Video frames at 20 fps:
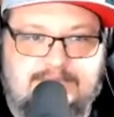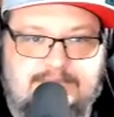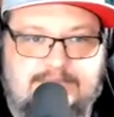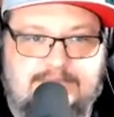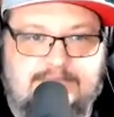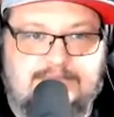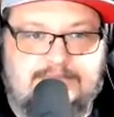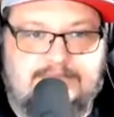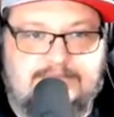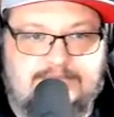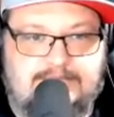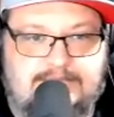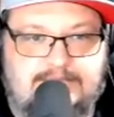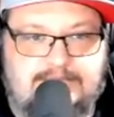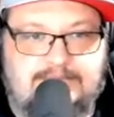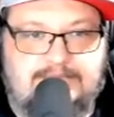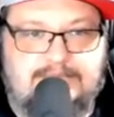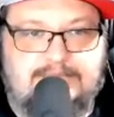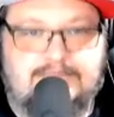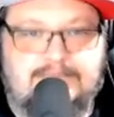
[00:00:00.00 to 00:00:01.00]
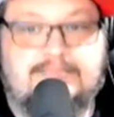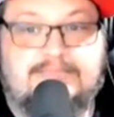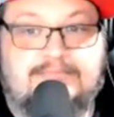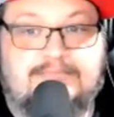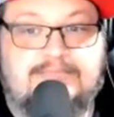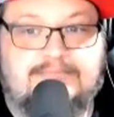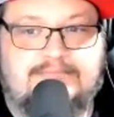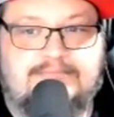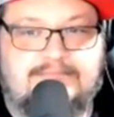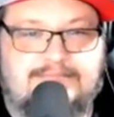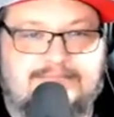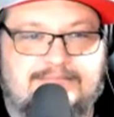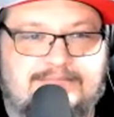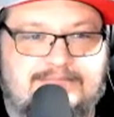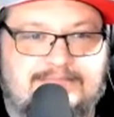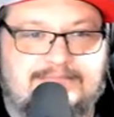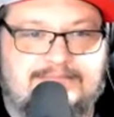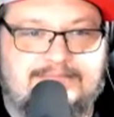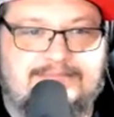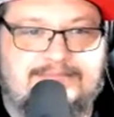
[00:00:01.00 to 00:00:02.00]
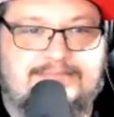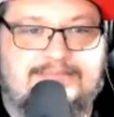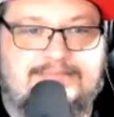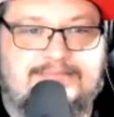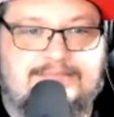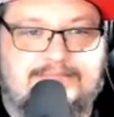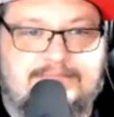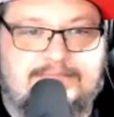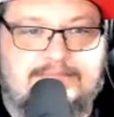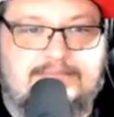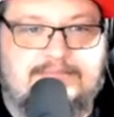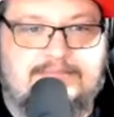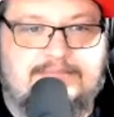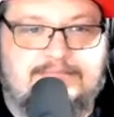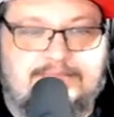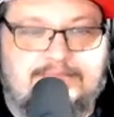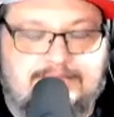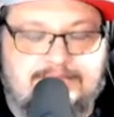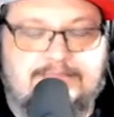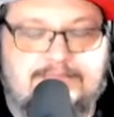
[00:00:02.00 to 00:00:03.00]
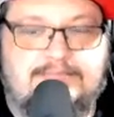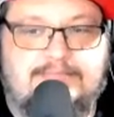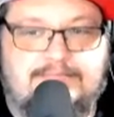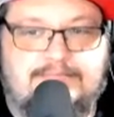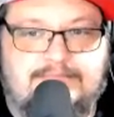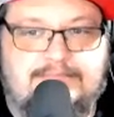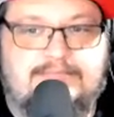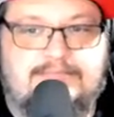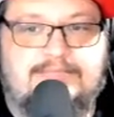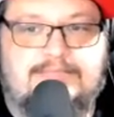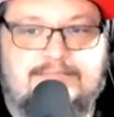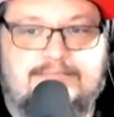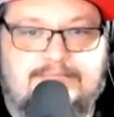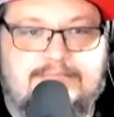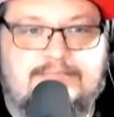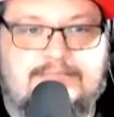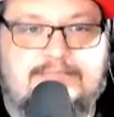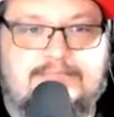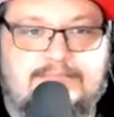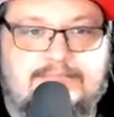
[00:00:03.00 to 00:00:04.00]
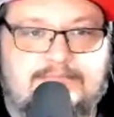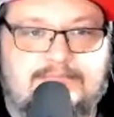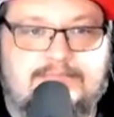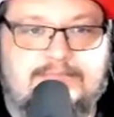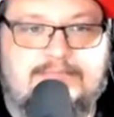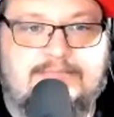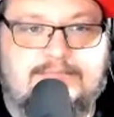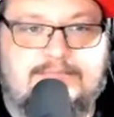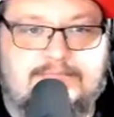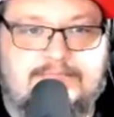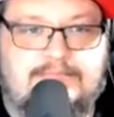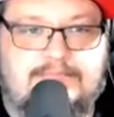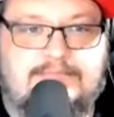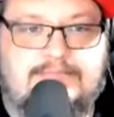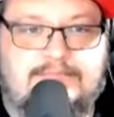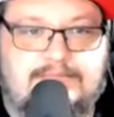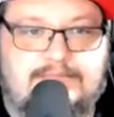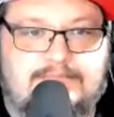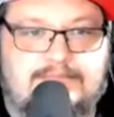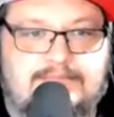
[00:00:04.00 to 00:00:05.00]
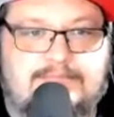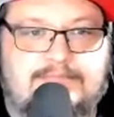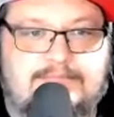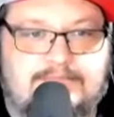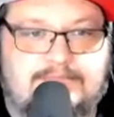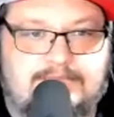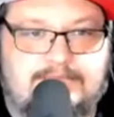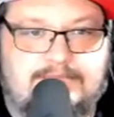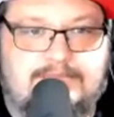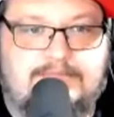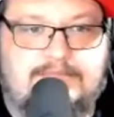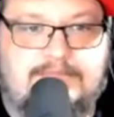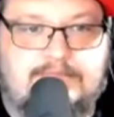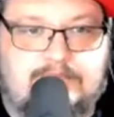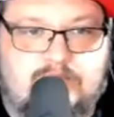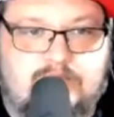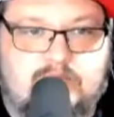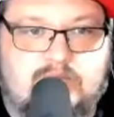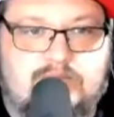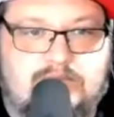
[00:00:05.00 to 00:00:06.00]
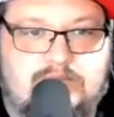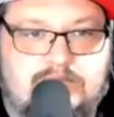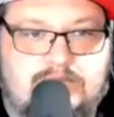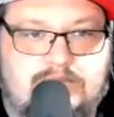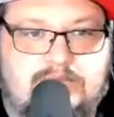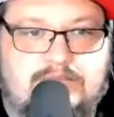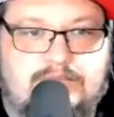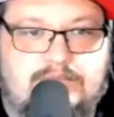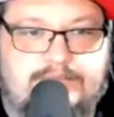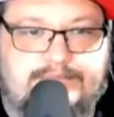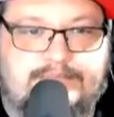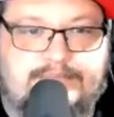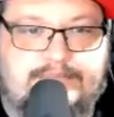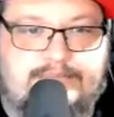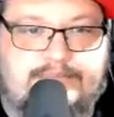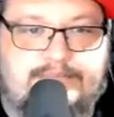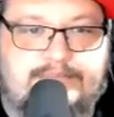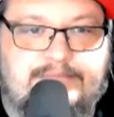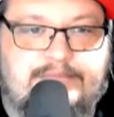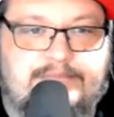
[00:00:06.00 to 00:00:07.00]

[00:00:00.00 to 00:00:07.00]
This person isn't speaking.